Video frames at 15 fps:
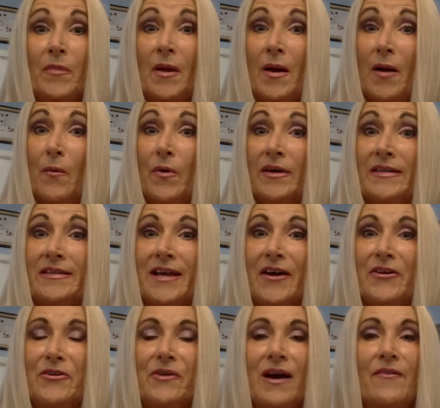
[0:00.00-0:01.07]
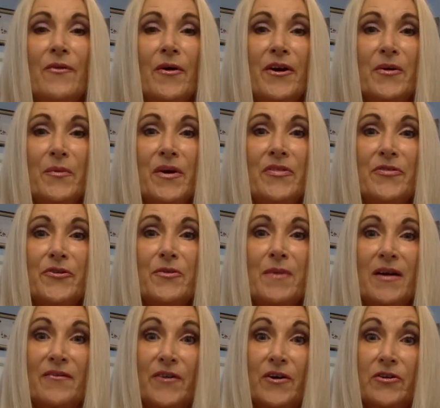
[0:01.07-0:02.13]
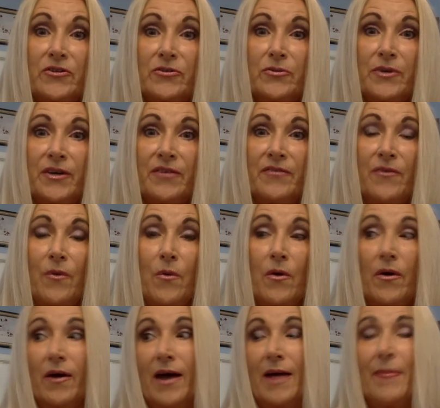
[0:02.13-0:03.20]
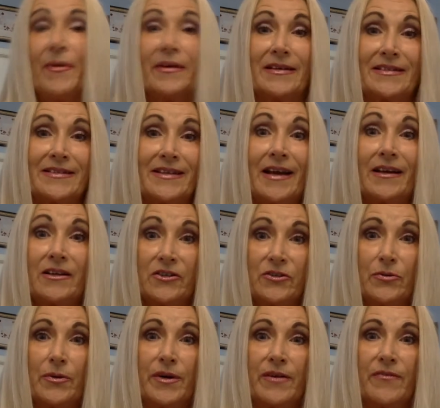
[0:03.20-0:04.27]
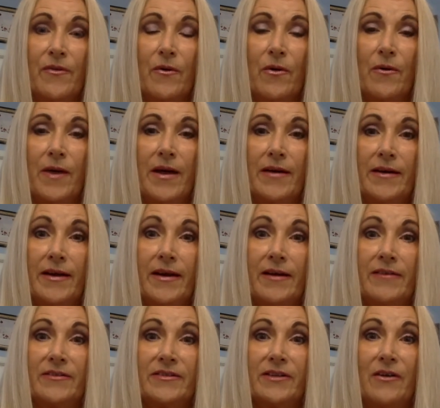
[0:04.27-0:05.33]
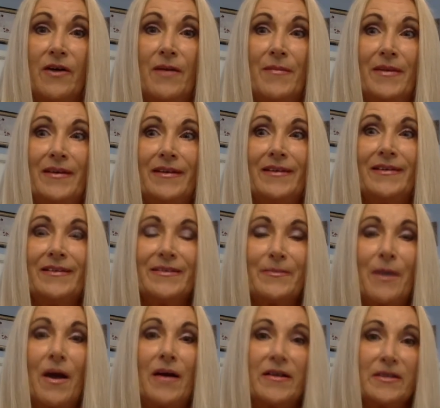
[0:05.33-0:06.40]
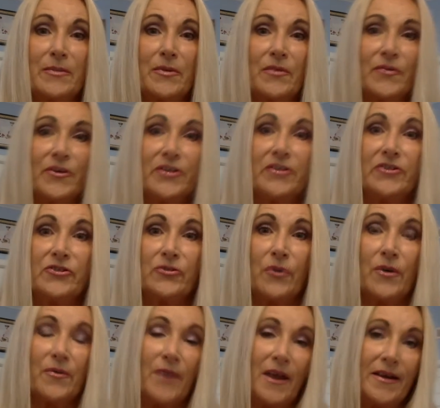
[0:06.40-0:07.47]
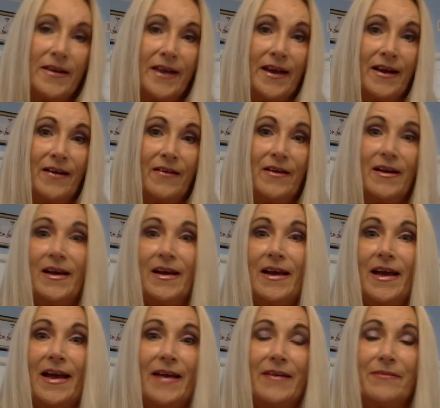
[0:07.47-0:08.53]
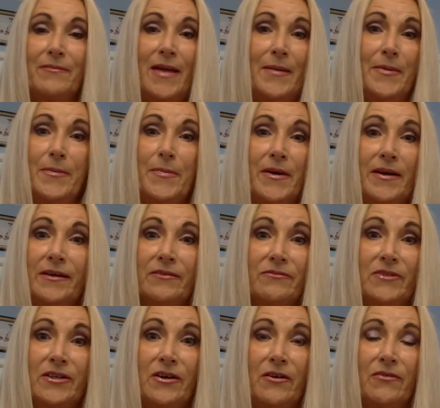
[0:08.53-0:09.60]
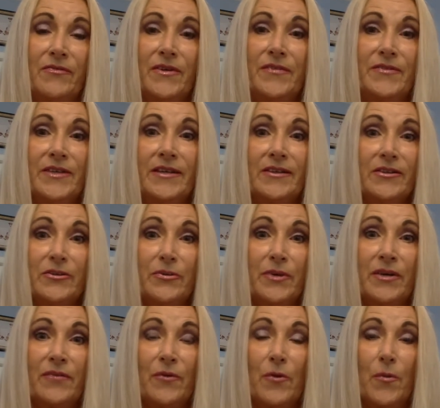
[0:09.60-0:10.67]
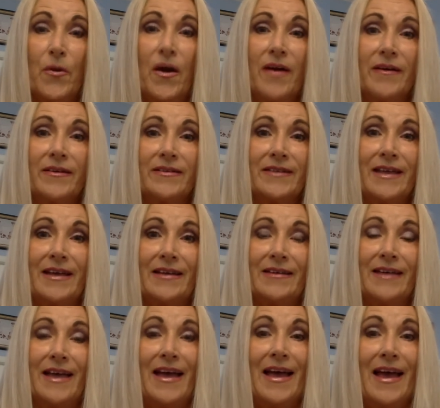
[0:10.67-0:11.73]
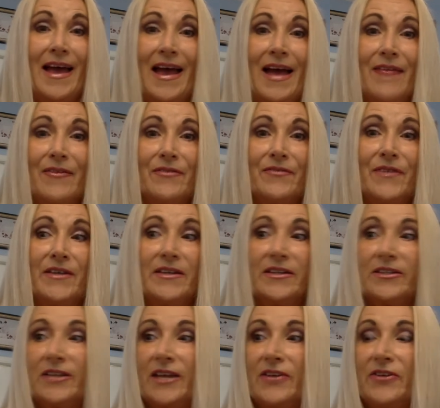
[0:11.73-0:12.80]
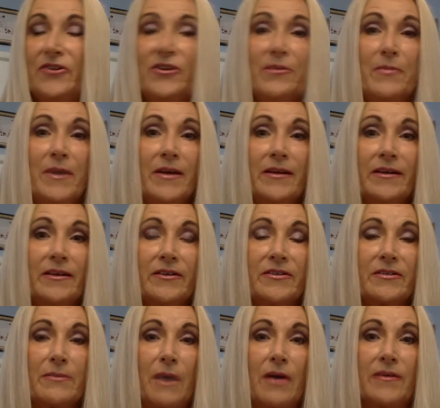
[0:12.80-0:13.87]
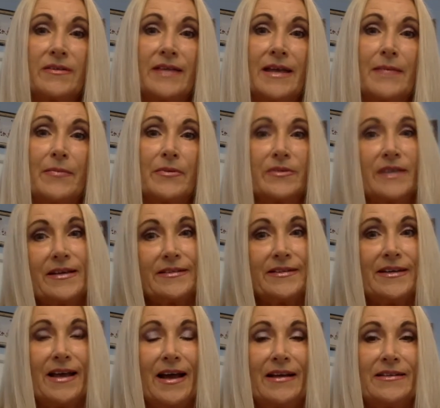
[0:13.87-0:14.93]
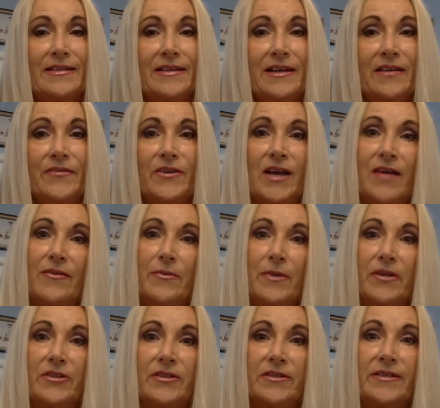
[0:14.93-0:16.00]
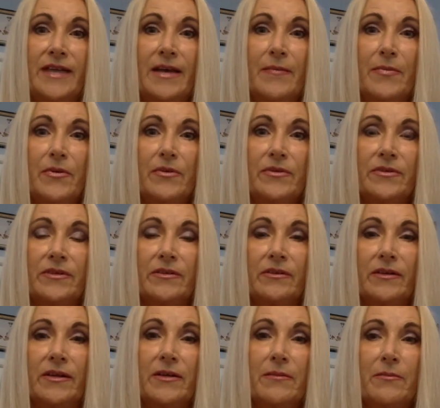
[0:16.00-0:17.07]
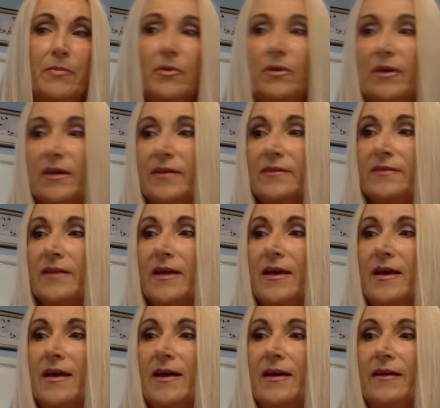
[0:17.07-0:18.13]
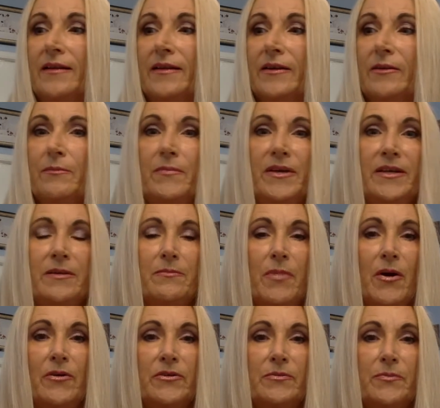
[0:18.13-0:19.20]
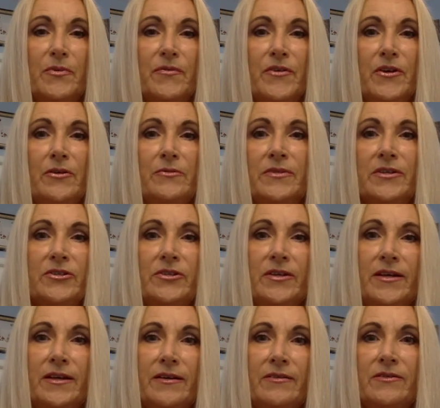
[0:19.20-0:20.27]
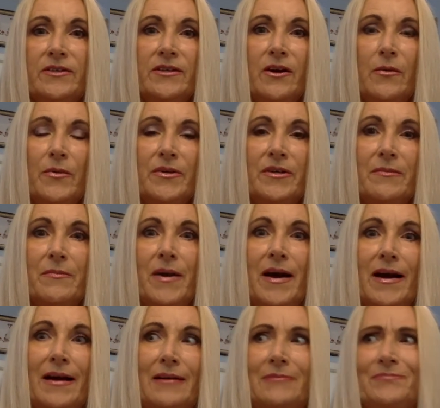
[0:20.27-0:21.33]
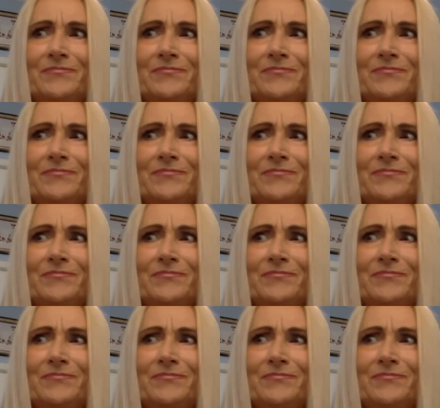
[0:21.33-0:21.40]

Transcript: I want to tell you, I've already went through my first 24. I'm on a second 24 right now. So, I mean, it is possible for you to join right now and maybe pick, 15 to 24 products and have them finished. And you can pick little small samples. That's the idea. If you have a bunch of samples, little lip bullets, little bitty purse perfumes that you get, when you buy